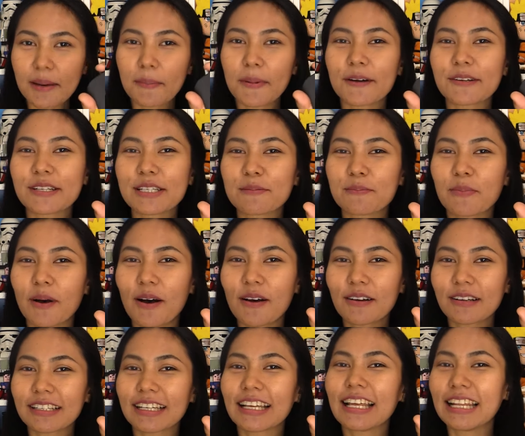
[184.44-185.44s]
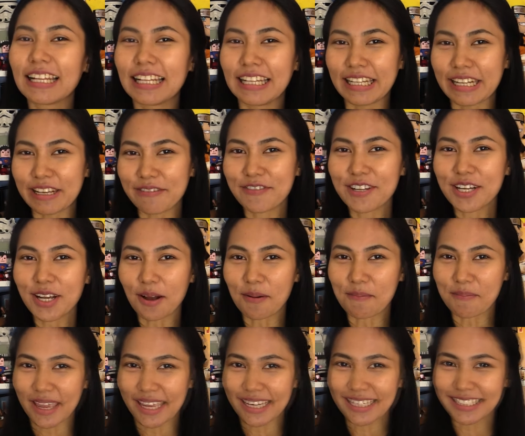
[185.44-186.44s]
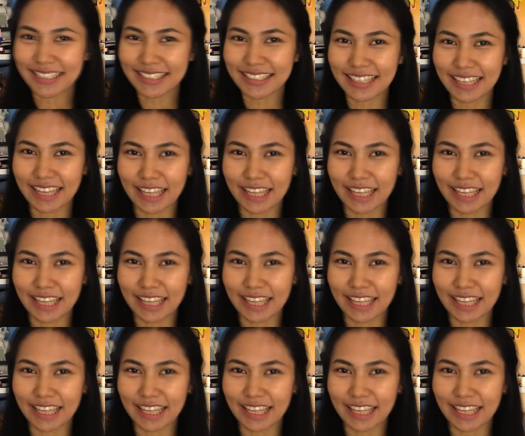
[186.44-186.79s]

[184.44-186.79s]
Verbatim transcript: about this box, leave the comment.